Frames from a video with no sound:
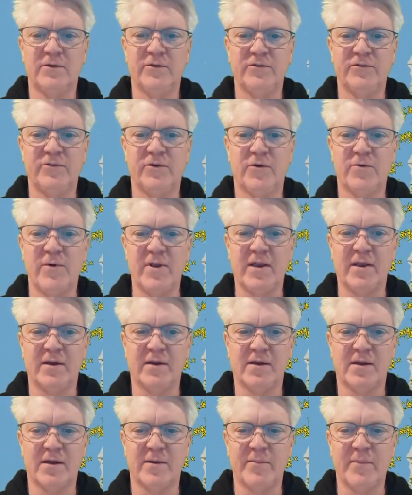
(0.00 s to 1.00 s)
So we
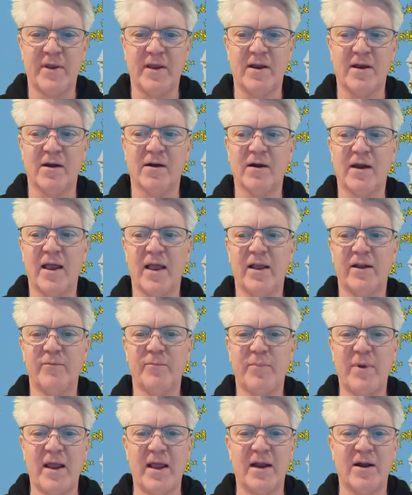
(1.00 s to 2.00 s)
can come here
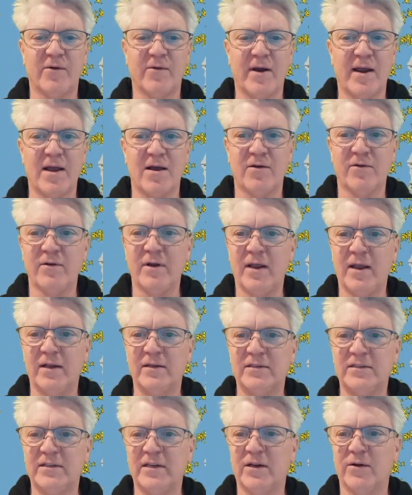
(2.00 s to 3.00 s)
and pan around
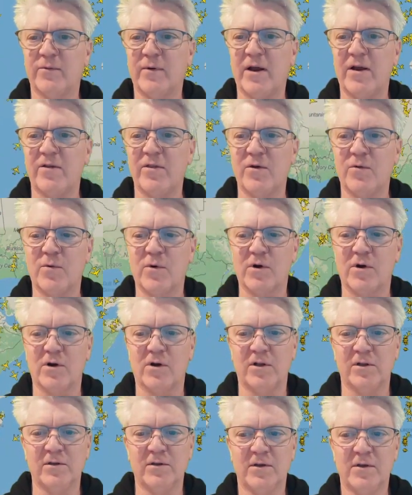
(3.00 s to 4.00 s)
and see around the
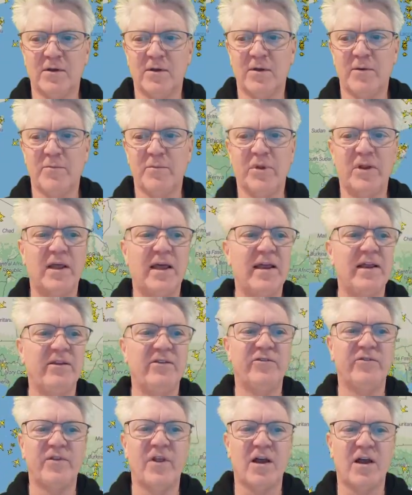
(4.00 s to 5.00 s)
world
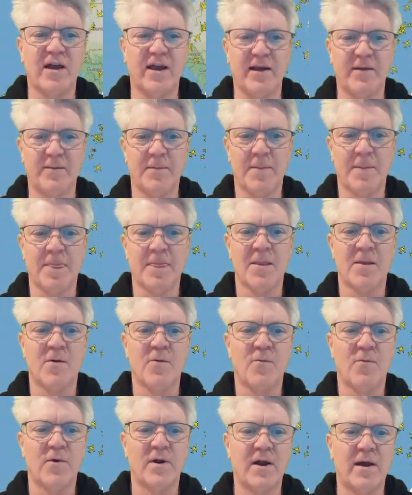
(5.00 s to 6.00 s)
planes flying.
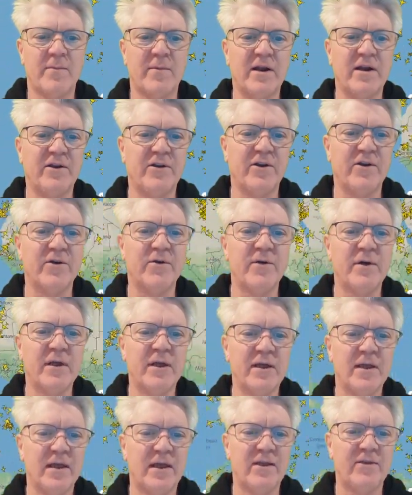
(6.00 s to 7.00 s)
What I'm going to do
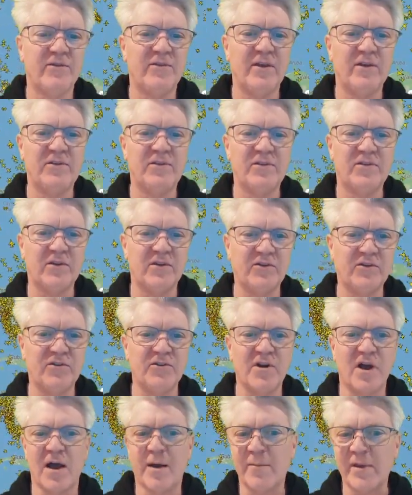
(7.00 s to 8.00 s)
is, this is a
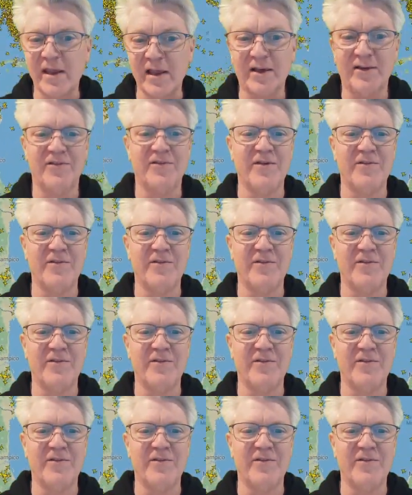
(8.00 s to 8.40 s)
tsunami of